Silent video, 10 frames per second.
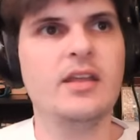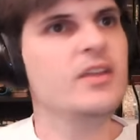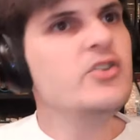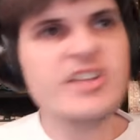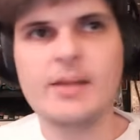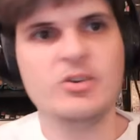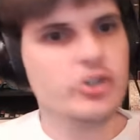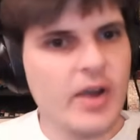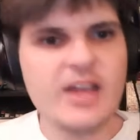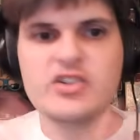using them in
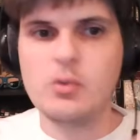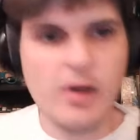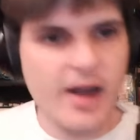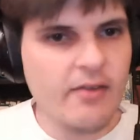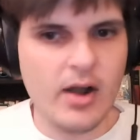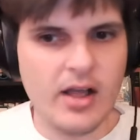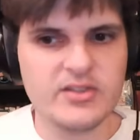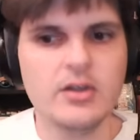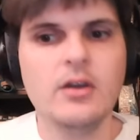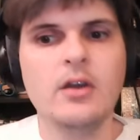trades or whatever
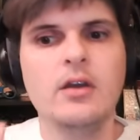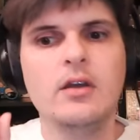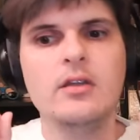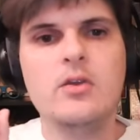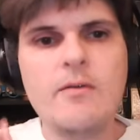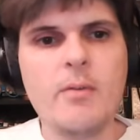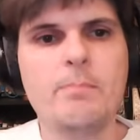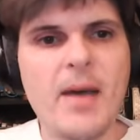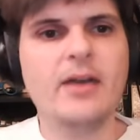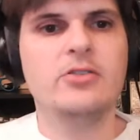else, you have a
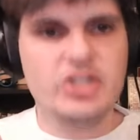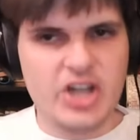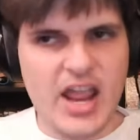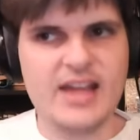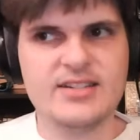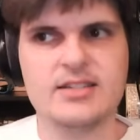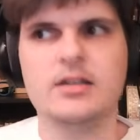better chance